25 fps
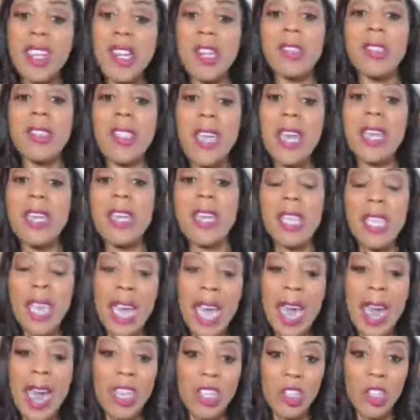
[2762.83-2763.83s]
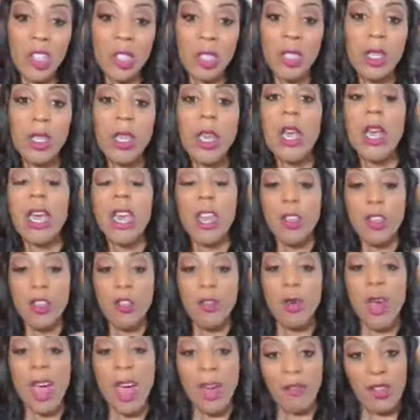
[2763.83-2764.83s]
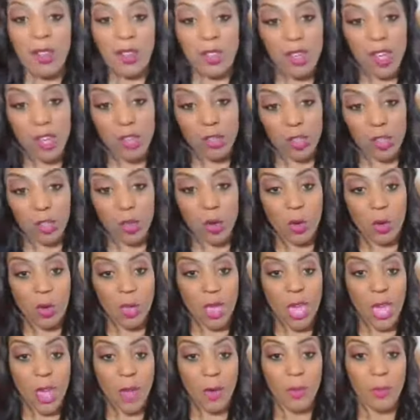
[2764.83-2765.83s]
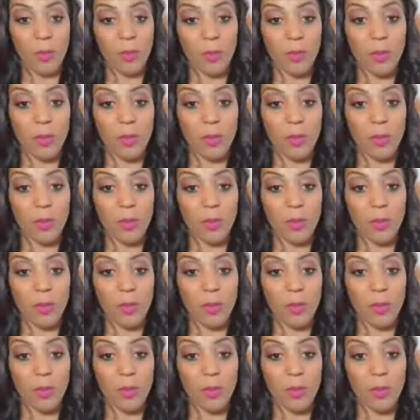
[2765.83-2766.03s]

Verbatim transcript: they're taking action and you haven't done so yet.